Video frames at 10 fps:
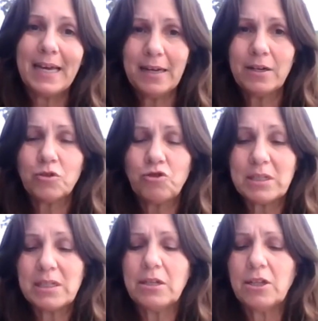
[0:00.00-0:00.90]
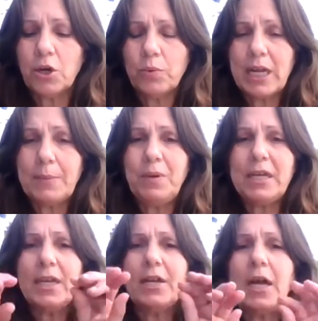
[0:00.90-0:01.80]
and it'll just sit there. When I
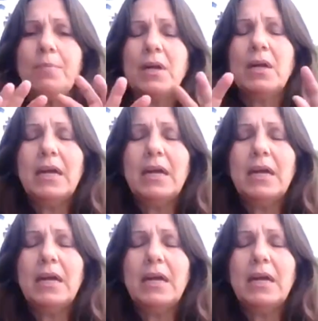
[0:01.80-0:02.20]
pick it up